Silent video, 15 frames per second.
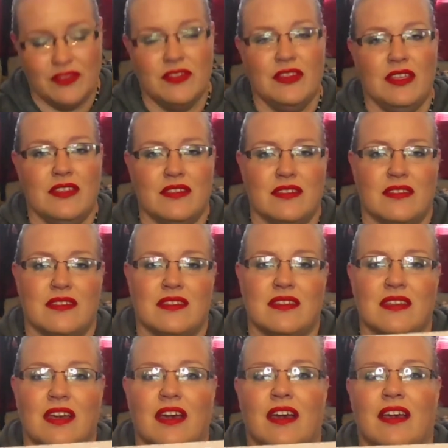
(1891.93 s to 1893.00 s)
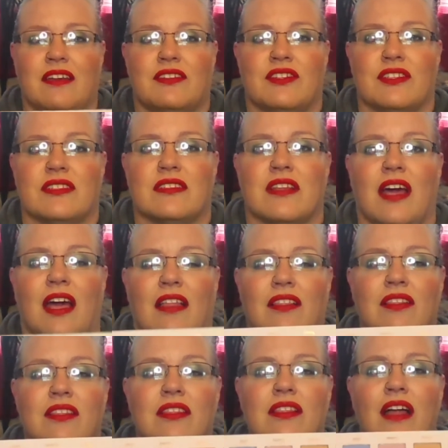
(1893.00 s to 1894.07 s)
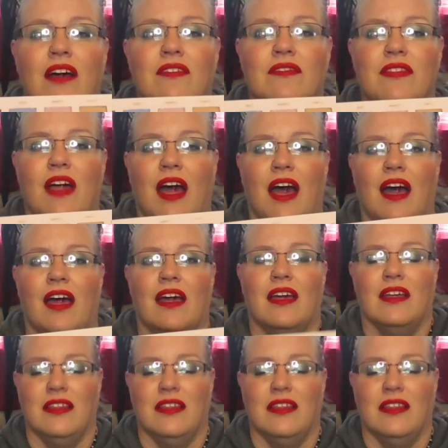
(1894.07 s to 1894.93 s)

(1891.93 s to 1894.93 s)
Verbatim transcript: this I just I love that.